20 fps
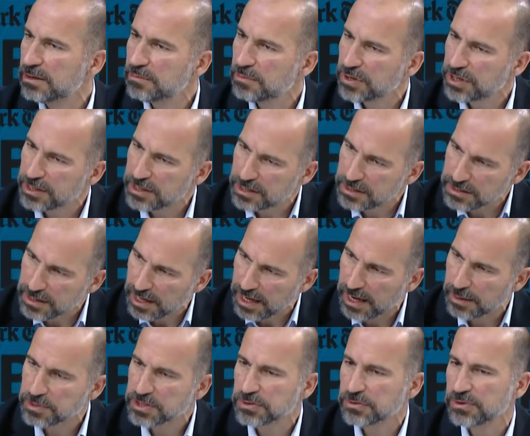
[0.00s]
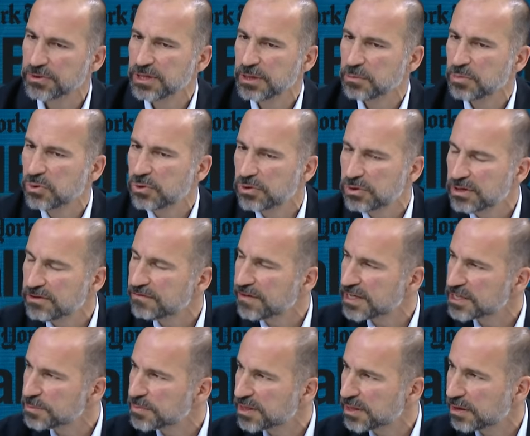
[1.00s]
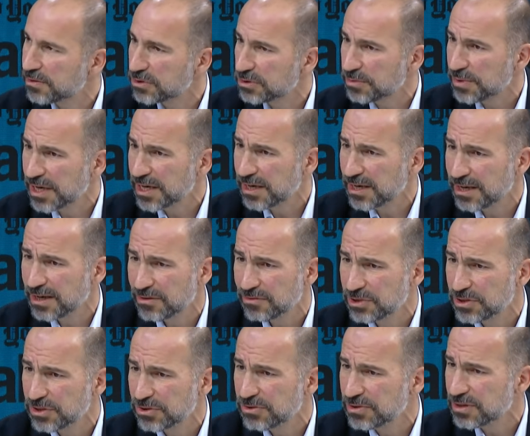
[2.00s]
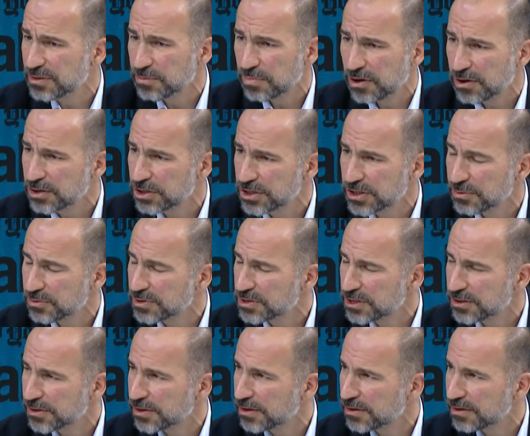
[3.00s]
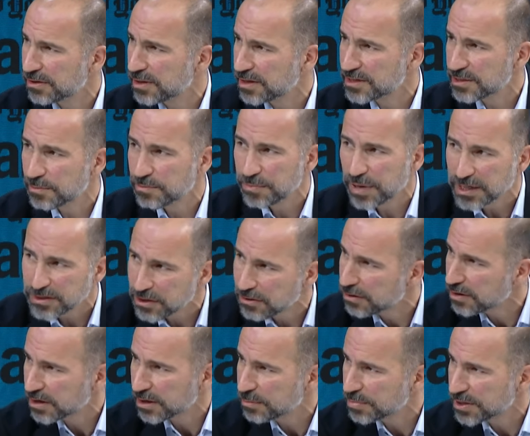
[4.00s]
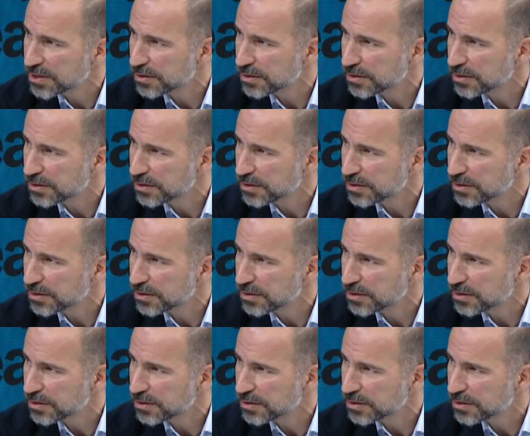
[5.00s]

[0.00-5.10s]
but it is absolutely important investment that we're making, and we're doing it in partnership with Toyota. That's the best car company